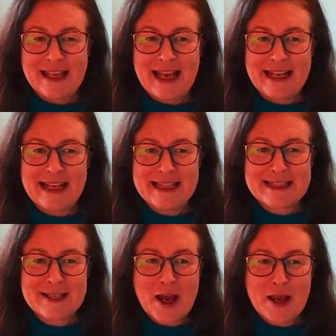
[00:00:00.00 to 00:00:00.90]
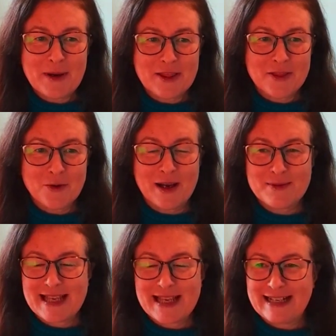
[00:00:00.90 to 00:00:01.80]
And at the time I thought I
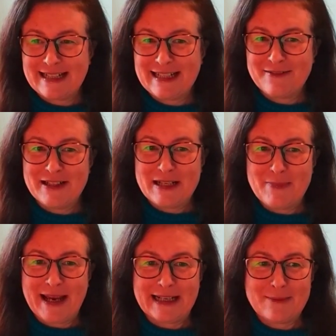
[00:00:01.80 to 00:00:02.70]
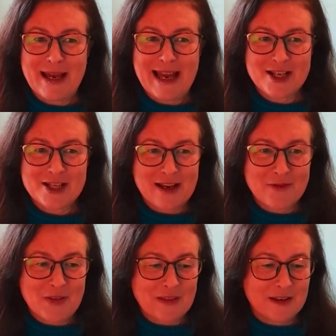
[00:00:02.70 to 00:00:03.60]
was handling it really badly, but actually
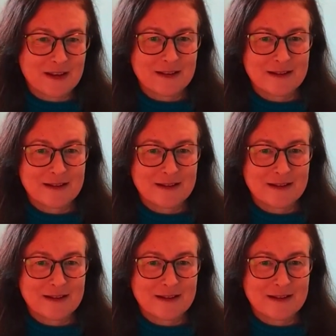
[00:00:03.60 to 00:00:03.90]
everything that